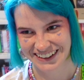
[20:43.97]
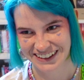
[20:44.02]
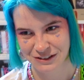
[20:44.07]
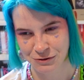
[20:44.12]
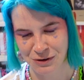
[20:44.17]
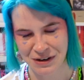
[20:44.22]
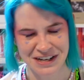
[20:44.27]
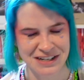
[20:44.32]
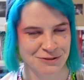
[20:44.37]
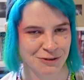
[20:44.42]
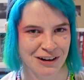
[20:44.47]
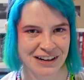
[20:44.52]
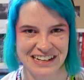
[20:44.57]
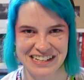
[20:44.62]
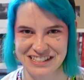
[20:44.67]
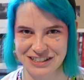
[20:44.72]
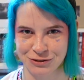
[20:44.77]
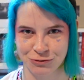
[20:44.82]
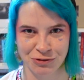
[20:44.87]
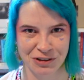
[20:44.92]
2020
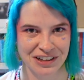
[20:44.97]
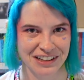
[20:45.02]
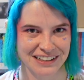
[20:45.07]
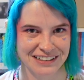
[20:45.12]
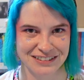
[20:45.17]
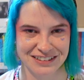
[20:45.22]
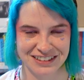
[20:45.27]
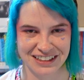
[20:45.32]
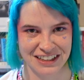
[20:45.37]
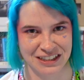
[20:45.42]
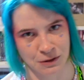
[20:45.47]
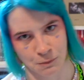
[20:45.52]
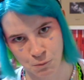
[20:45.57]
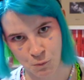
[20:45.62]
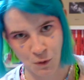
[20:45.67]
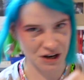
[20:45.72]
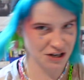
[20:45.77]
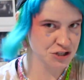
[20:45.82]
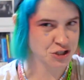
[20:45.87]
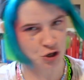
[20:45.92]
just really just like a
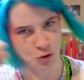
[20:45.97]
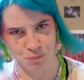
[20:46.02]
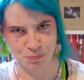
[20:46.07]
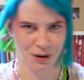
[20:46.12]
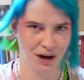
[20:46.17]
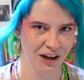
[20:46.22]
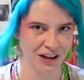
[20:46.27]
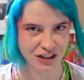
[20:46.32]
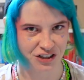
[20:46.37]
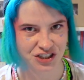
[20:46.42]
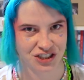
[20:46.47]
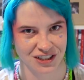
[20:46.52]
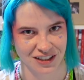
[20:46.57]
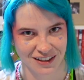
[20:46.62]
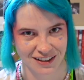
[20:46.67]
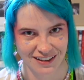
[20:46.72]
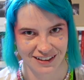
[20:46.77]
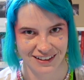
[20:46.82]
1-2 punch.